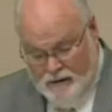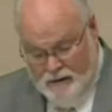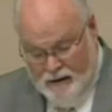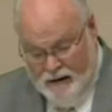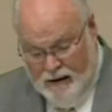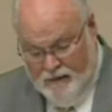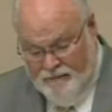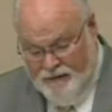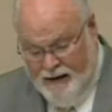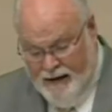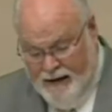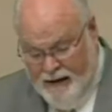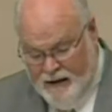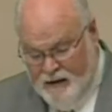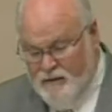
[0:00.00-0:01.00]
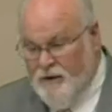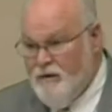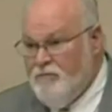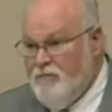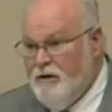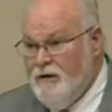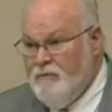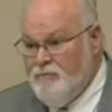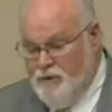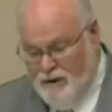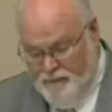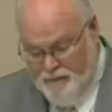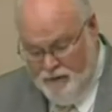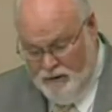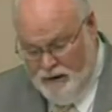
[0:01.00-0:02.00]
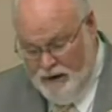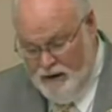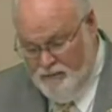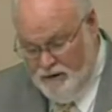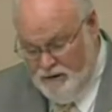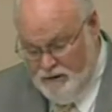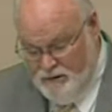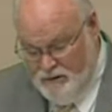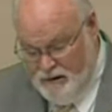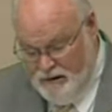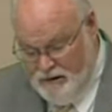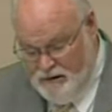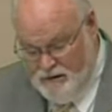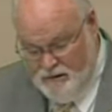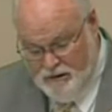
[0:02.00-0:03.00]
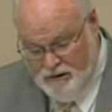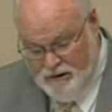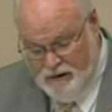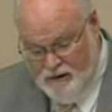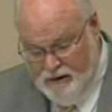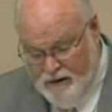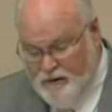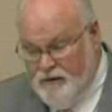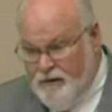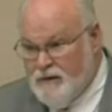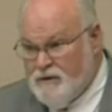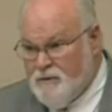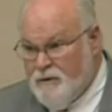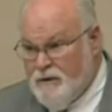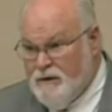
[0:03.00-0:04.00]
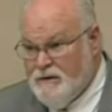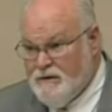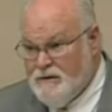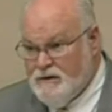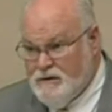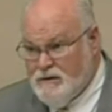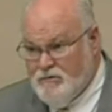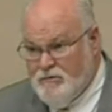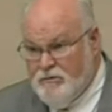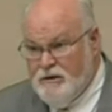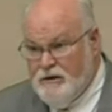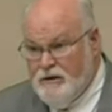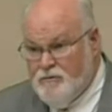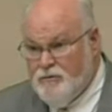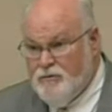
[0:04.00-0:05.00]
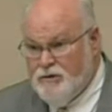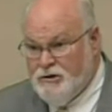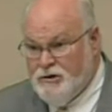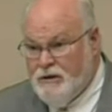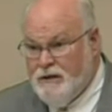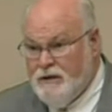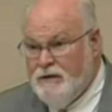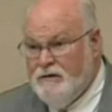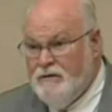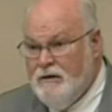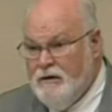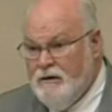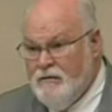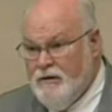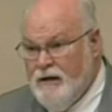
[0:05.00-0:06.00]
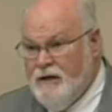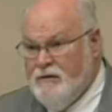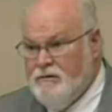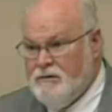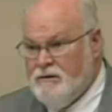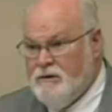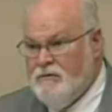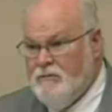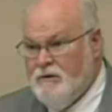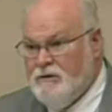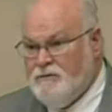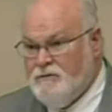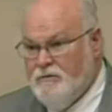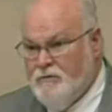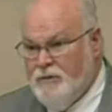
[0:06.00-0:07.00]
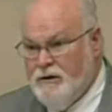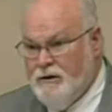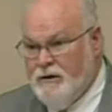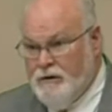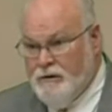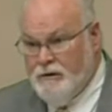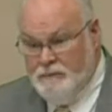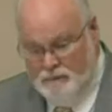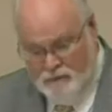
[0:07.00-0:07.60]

of data than real people coming to us who are sharing their experiences. So really appreciate it. Thank you so much for being here.